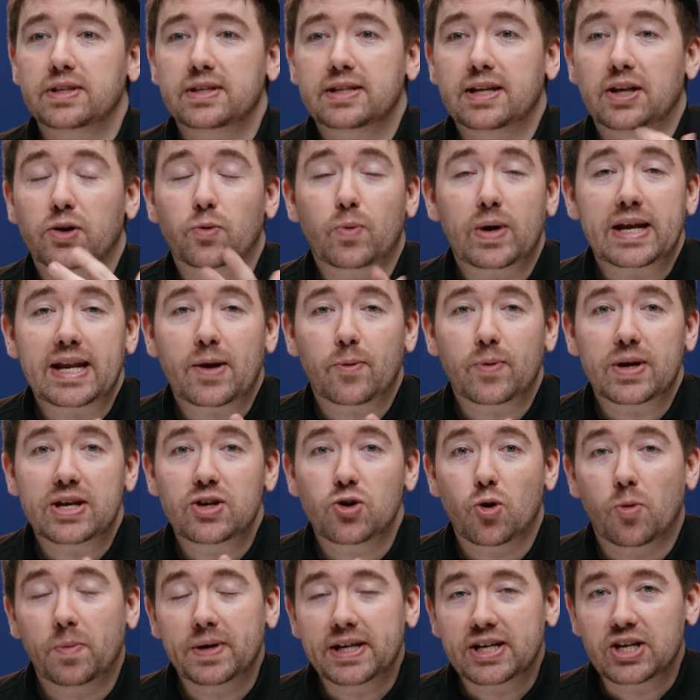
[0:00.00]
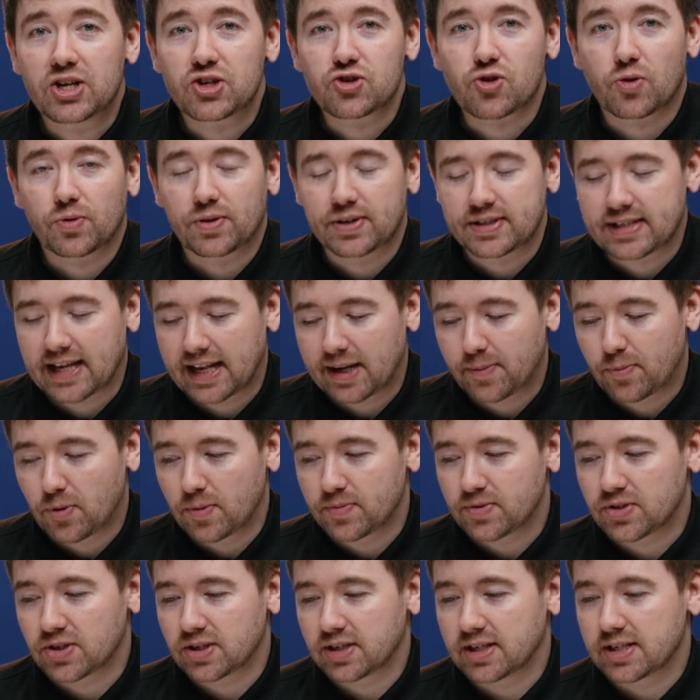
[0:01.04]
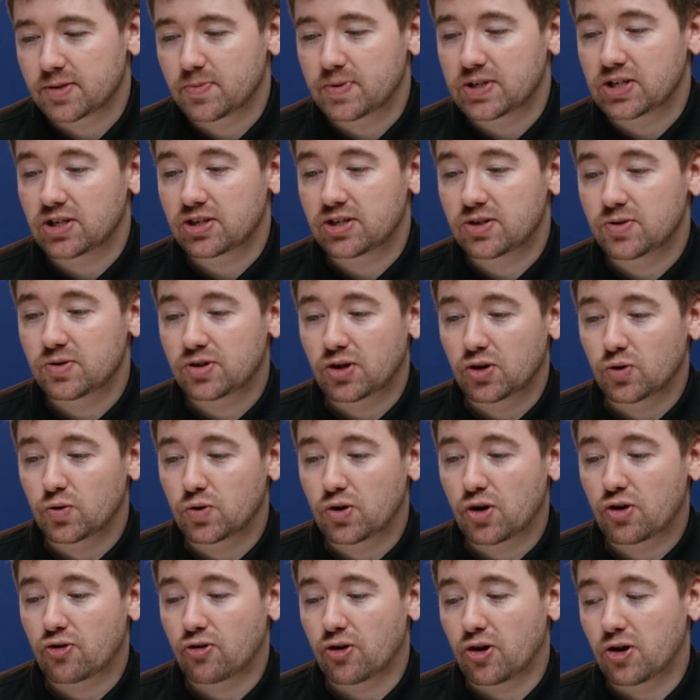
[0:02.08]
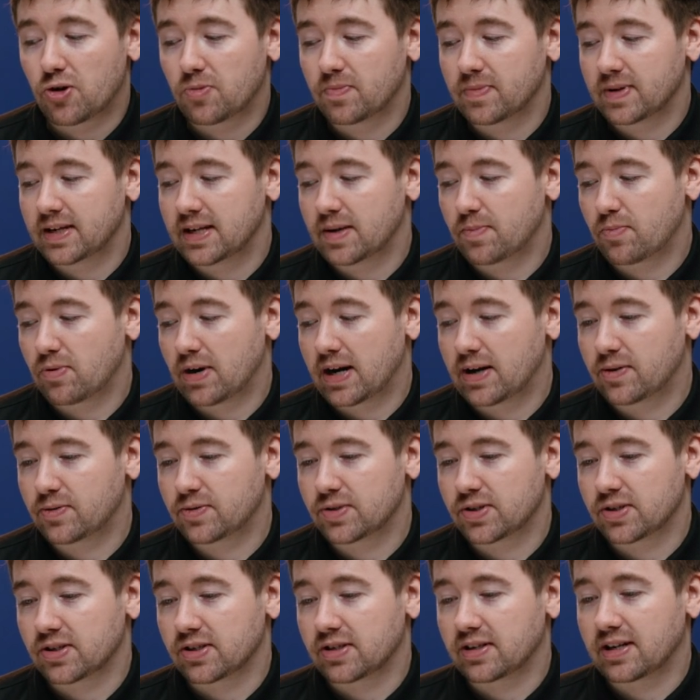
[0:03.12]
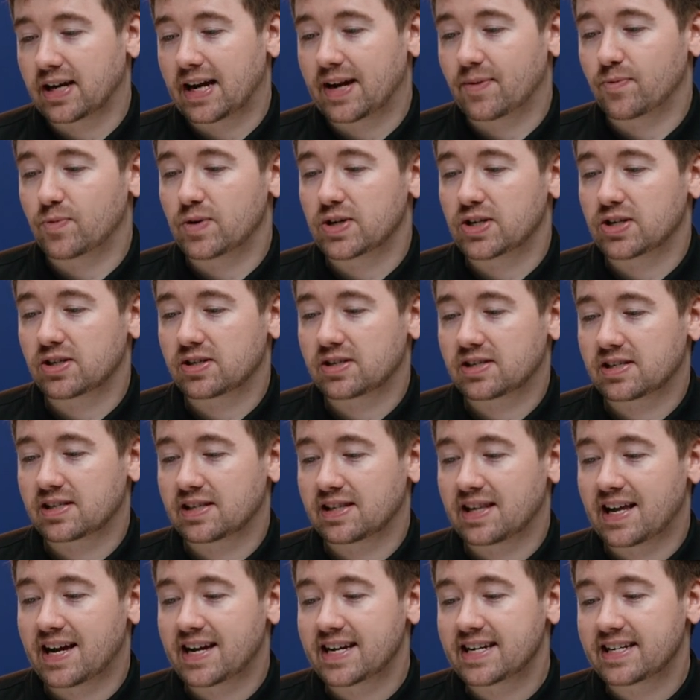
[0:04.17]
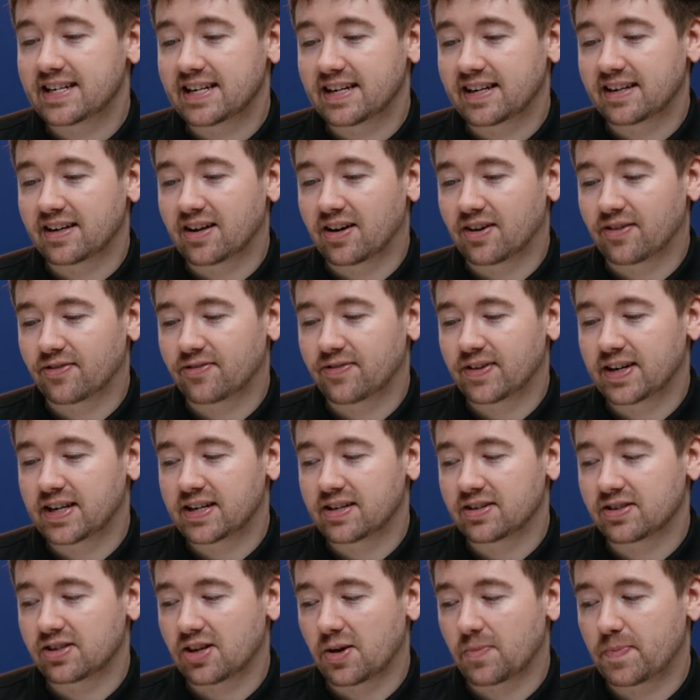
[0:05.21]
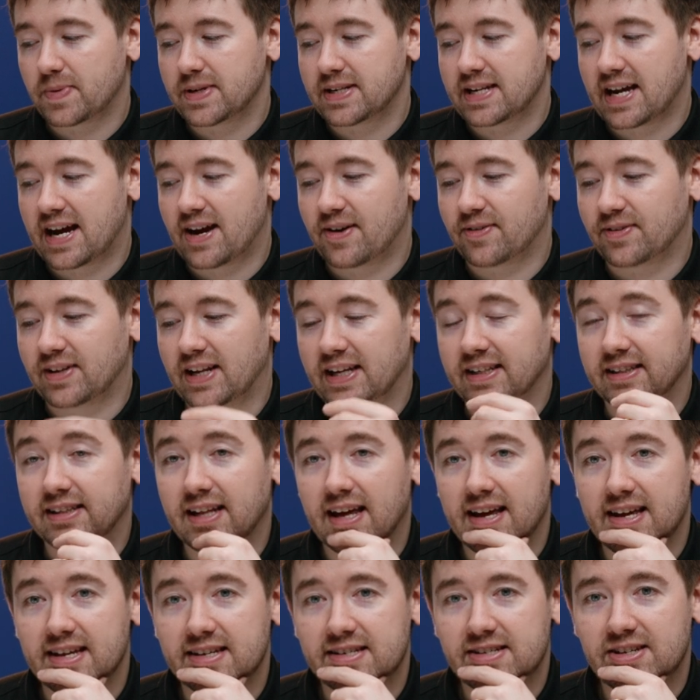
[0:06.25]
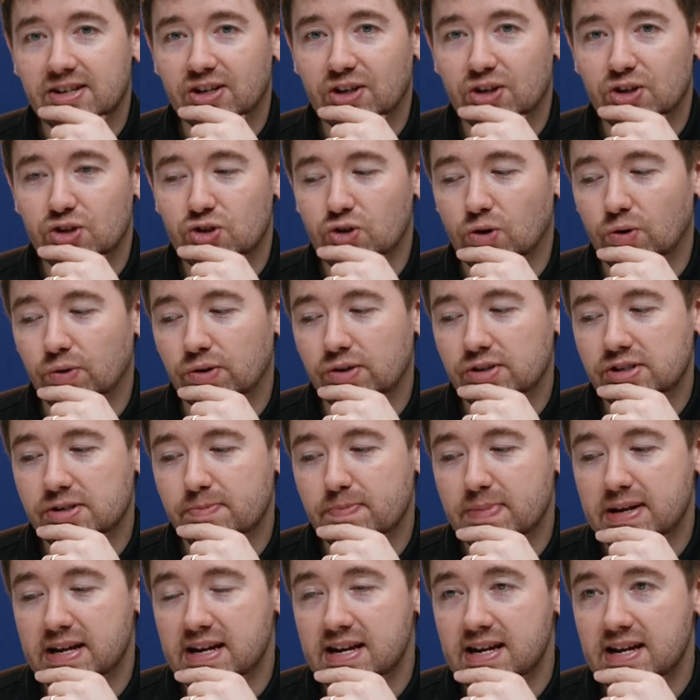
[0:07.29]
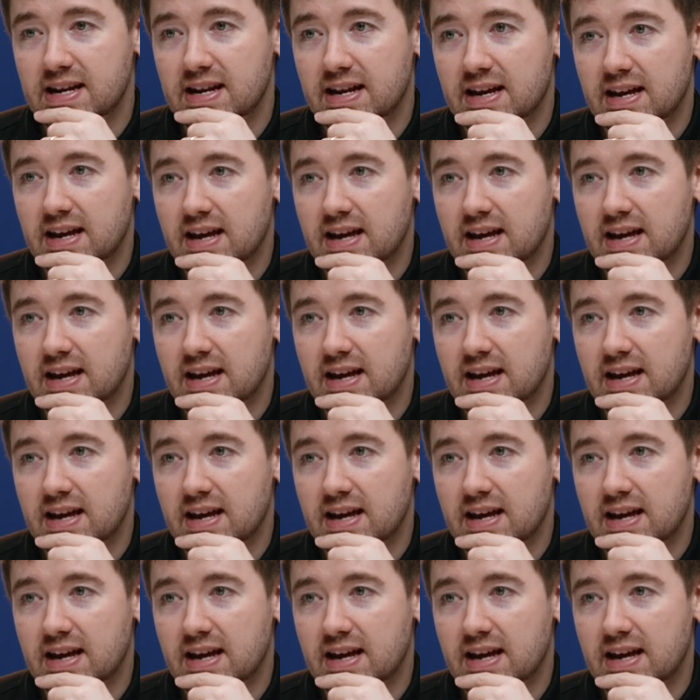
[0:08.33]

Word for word: Now, the way that we normally control the teleprompter is we just use Google Chrome in the browser and we're just sliding our fingers up and down like this to control the speed.